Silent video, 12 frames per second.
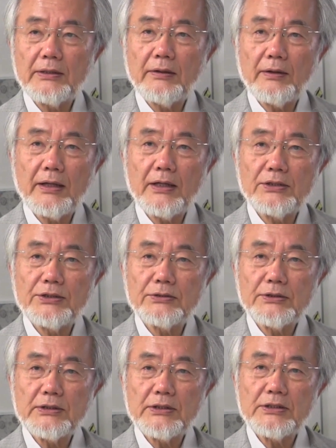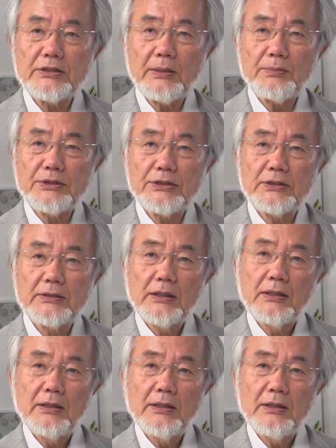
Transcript: degradation systems,